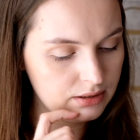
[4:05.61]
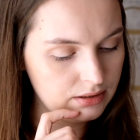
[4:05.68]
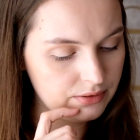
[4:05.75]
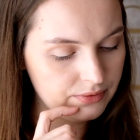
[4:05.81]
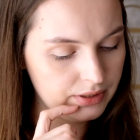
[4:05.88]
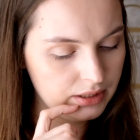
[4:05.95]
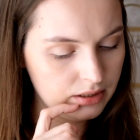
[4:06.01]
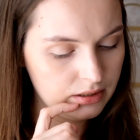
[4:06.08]
it, I
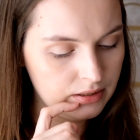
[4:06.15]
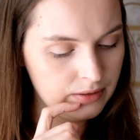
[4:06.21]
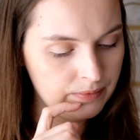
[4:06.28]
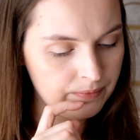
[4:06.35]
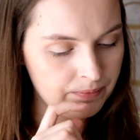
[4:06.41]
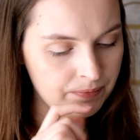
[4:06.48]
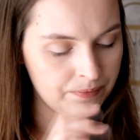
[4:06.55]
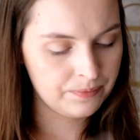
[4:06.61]
think.
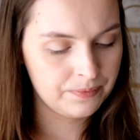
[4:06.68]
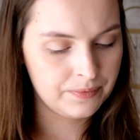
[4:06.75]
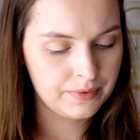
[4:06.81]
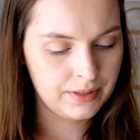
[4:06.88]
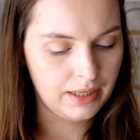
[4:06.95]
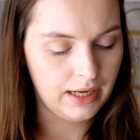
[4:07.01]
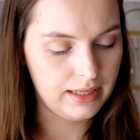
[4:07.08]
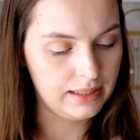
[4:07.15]

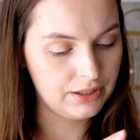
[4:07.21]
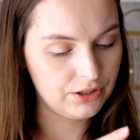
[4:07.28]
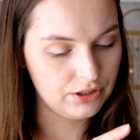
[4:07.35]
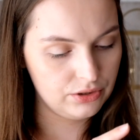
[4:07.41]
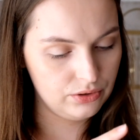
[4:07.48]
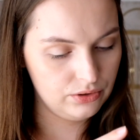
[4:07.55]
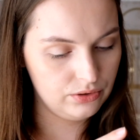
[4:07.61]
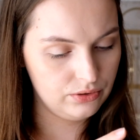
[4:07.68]
I
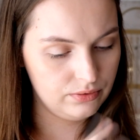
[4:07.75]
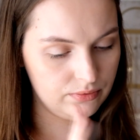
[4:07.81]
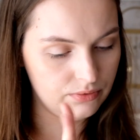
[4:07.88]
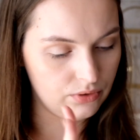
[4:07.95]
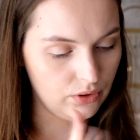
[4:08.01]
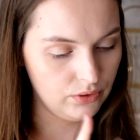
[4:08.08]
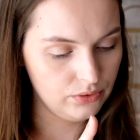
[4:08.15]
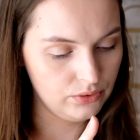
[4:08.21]
actually
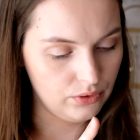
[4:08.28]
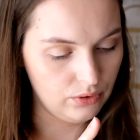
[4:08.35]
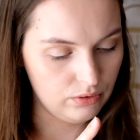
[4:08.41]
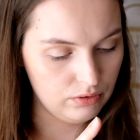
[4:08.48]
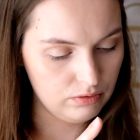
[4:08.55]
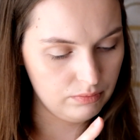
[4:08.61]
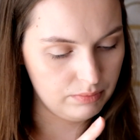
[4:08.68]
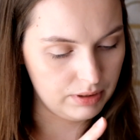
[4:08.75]
don't
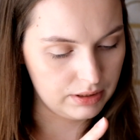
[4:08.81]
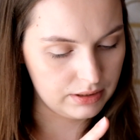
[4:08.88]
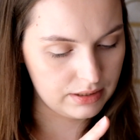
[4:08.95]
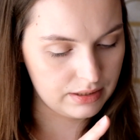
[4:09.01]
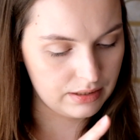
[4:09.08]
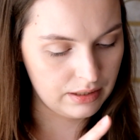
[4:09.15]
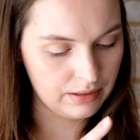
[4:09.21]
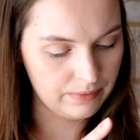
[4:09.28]
know,
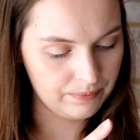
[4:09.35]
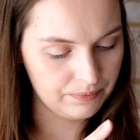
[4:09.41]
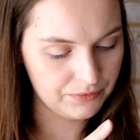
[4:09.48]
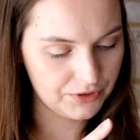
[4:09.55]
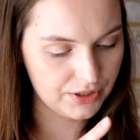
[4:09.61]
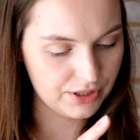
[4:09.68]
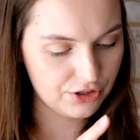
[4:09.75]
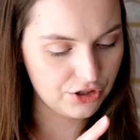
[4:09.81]
but
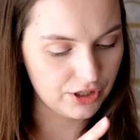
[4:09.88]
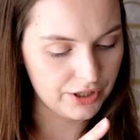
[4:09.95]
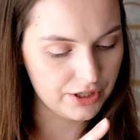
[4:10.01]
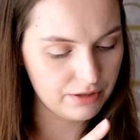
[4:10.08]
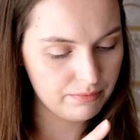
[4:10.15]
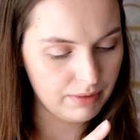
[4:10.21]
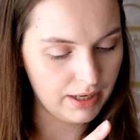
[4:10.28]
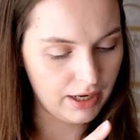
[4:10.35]
just
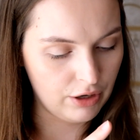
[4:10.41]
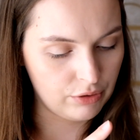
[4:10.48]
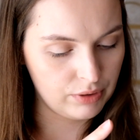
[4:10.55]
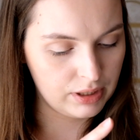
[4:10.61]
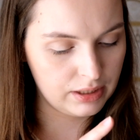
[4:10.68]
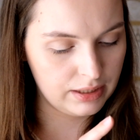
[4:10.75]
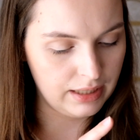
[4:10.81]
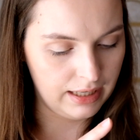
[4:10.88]
judging by how
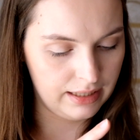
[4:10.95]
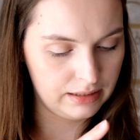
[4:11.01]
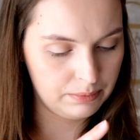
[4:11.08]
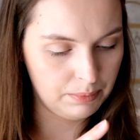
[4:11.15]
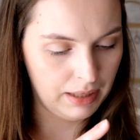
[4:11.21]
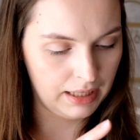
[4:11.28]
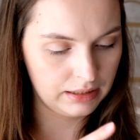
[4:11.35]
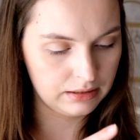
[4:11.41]
quickly I
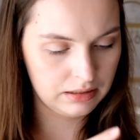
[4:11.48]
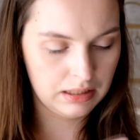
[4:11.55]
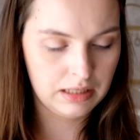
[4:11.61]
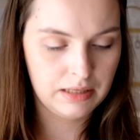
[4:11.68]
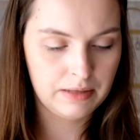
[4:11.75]
hit pan.